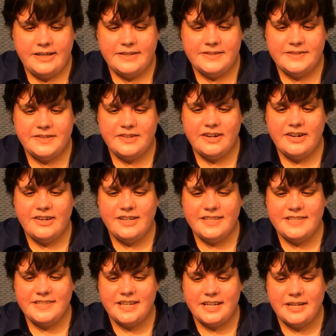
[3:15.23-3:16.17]
So you heard it
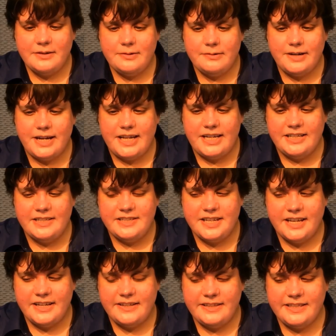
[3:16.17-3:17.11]
say creating
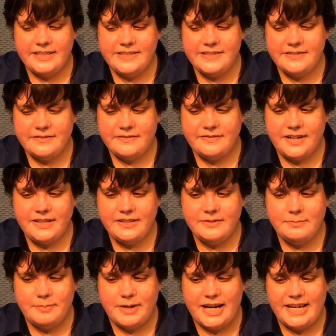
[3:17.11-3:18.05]
channel list followed
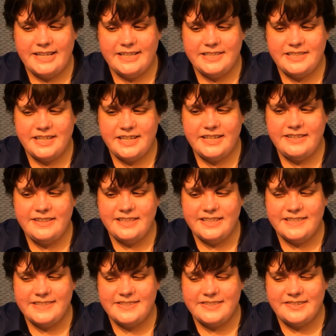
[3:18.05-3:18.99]
by channel
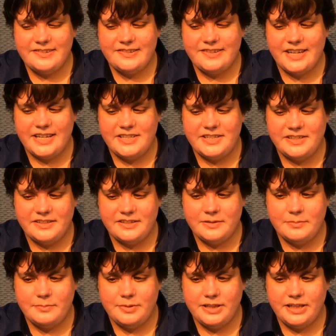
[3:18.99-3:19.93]
list creation
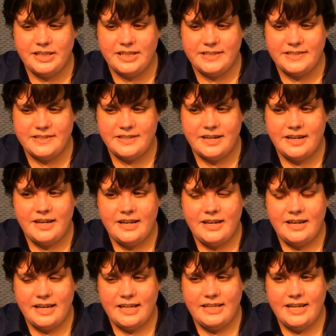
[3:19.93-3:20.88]
complete.
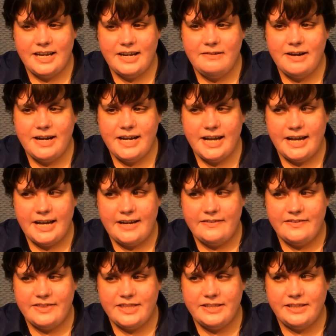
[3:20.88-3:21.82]
And now I have
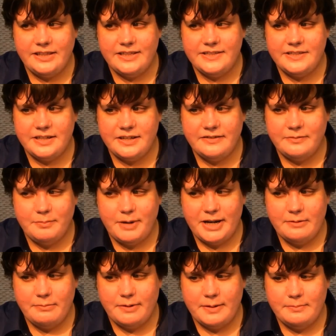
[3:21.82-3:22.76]
the list of my
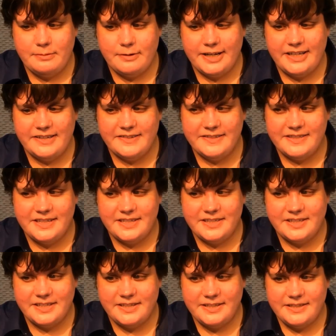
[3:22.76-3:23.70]
web radio
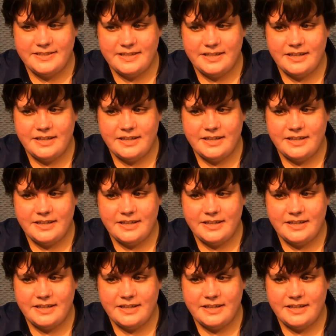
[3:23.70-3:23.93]
stations.